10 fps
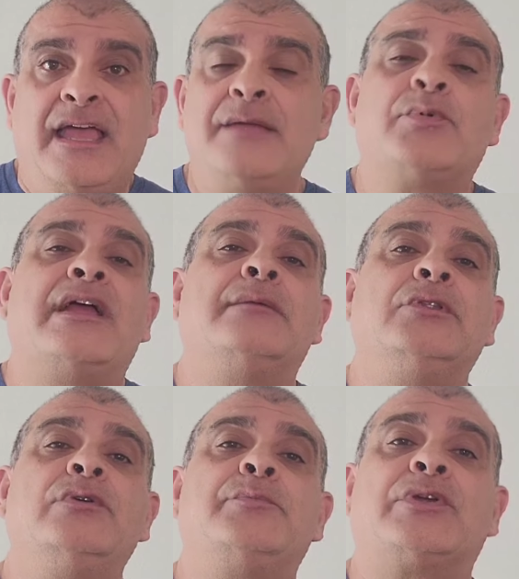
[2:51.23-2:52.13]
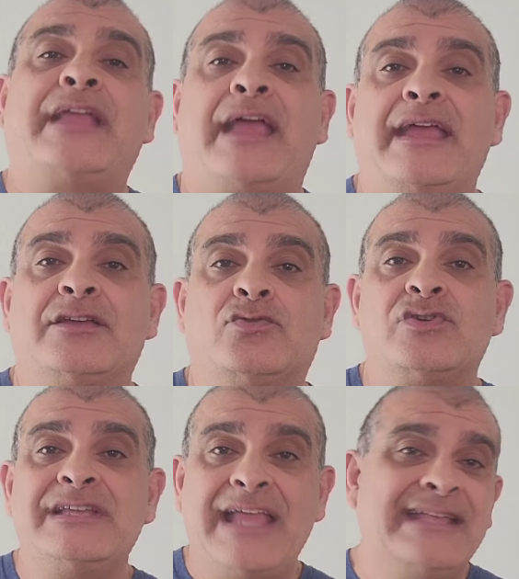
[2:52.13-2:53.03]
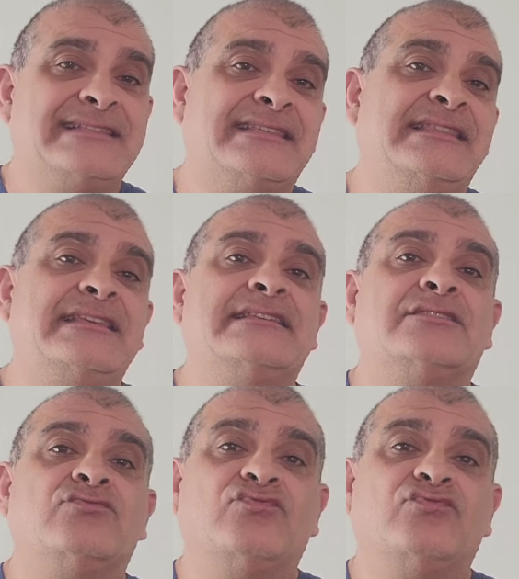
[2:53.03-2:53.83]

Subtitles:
Abraham Louis Breguet creates this